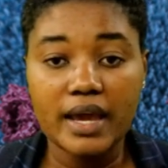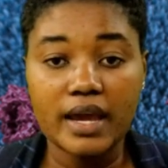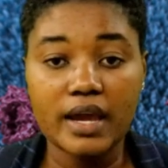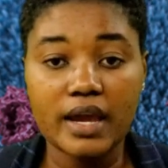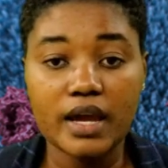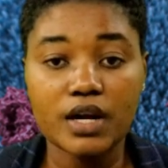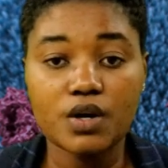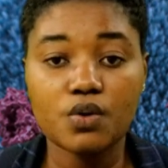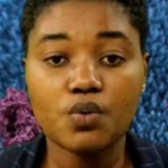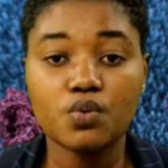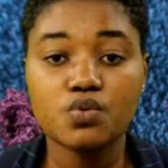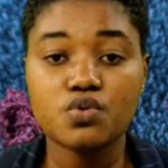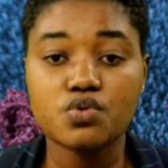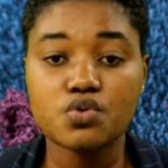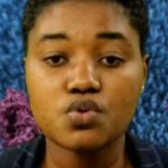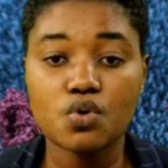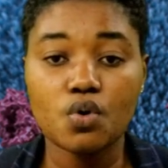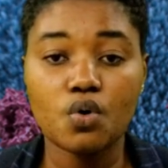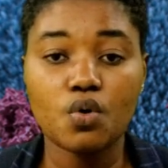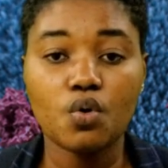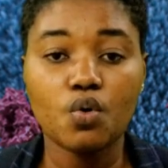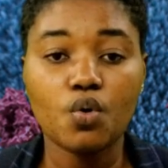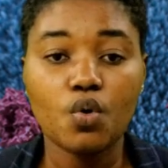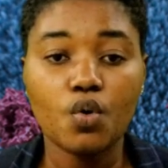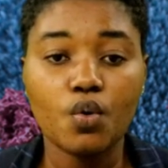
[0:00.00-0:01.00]
and
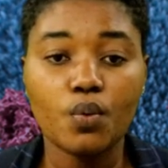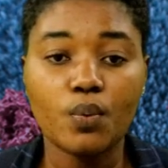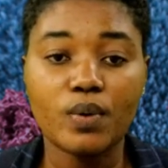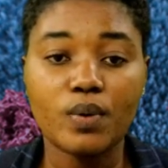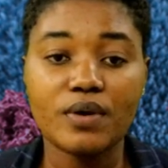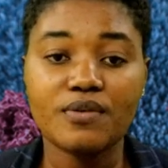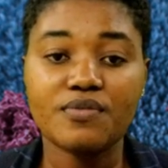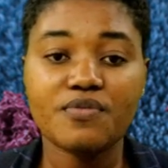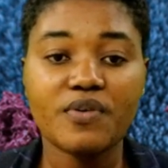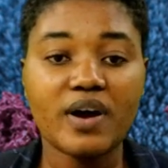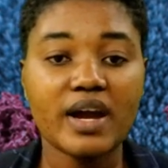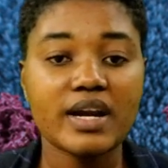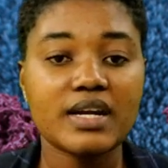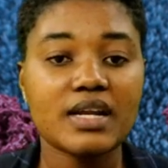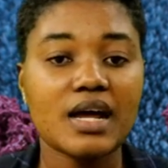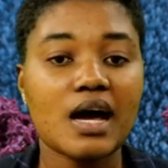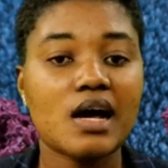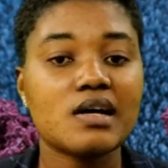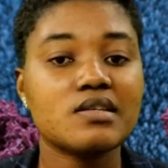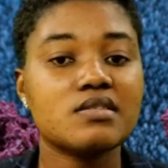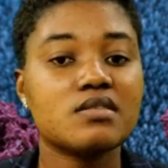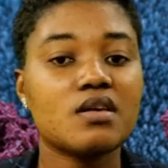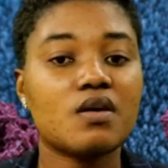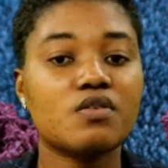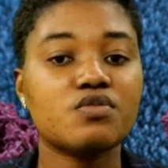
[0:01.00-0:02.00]
so we find
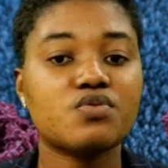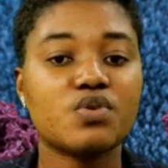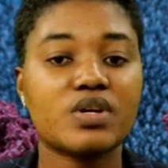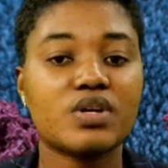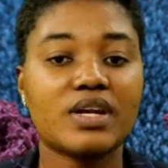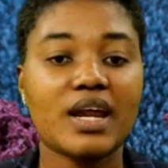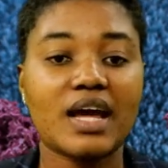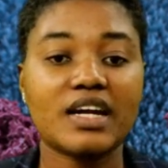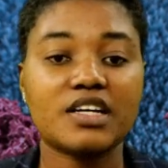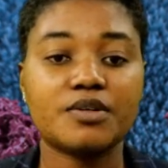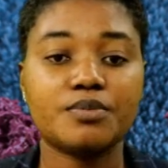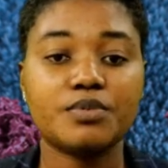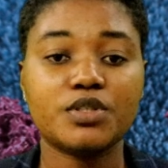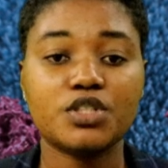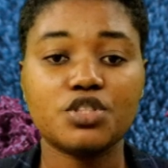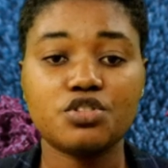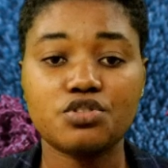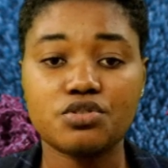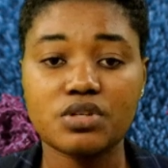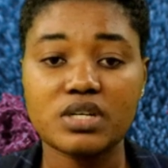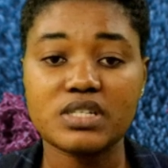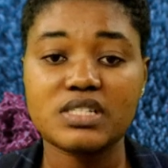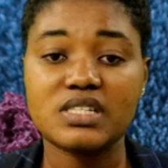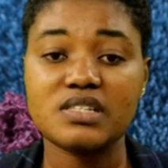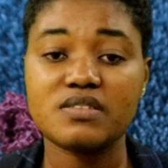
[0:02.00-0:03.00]
ourselves with
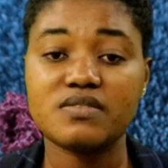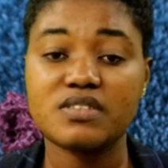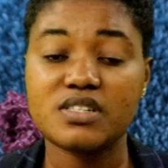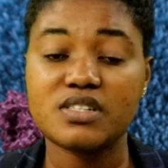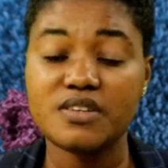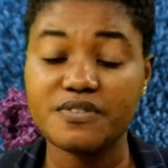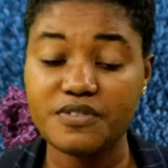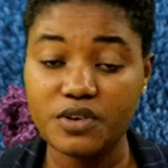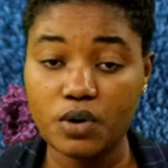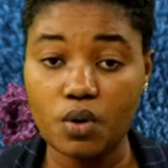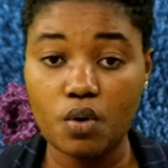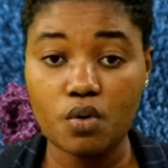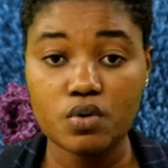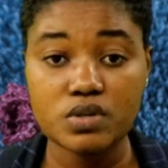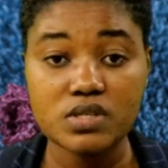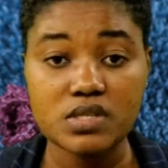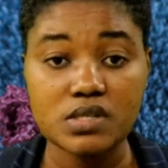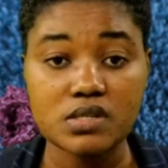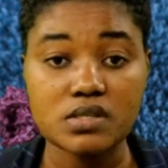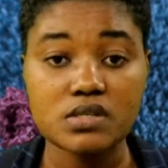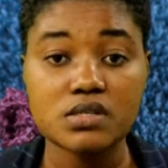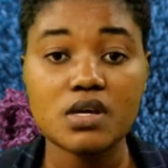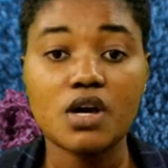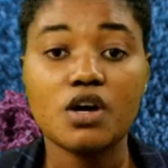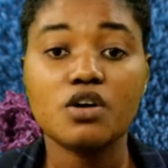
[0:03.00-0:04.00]
administrative
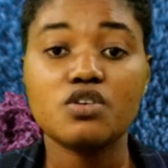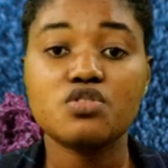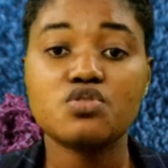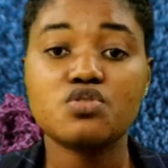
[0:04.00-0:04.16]
difficulties,